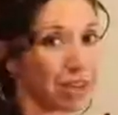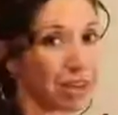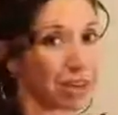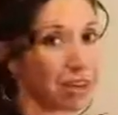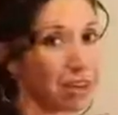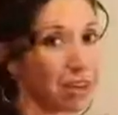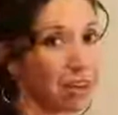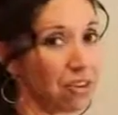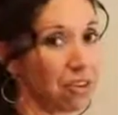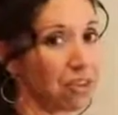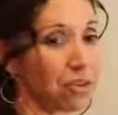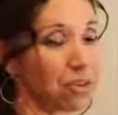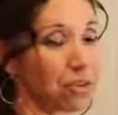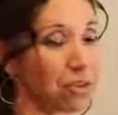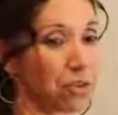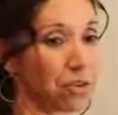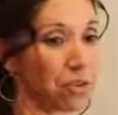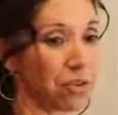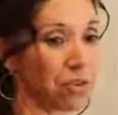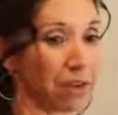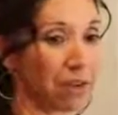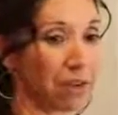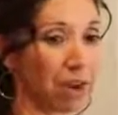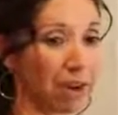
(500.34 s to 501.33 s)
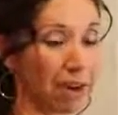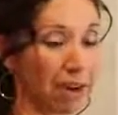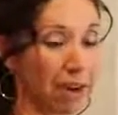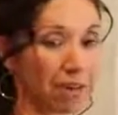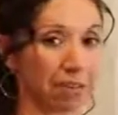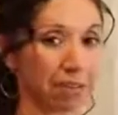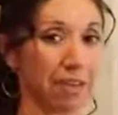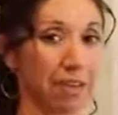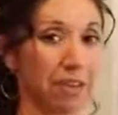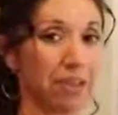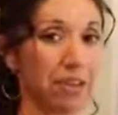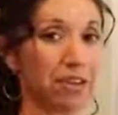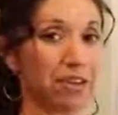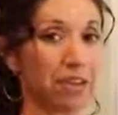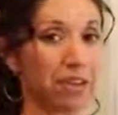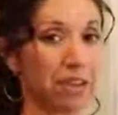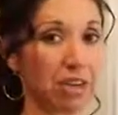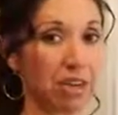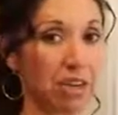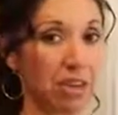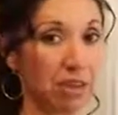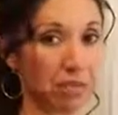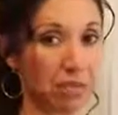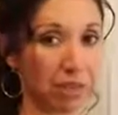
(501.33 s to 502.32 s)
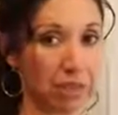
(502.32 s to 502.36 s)
and that's short for oxidation
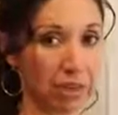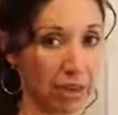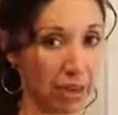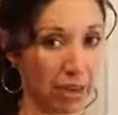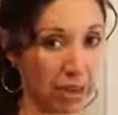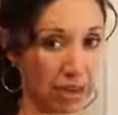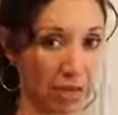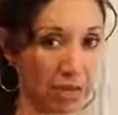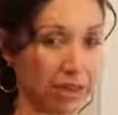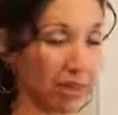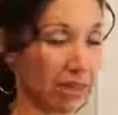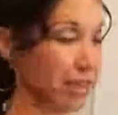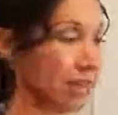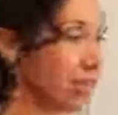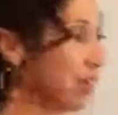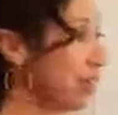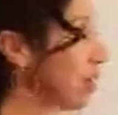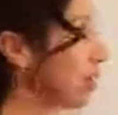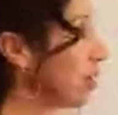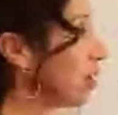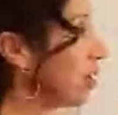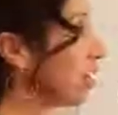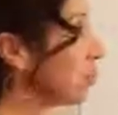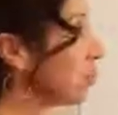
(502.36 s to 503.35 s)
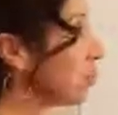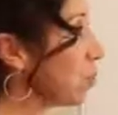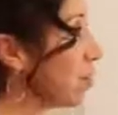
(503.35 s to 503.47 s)
and reduction. And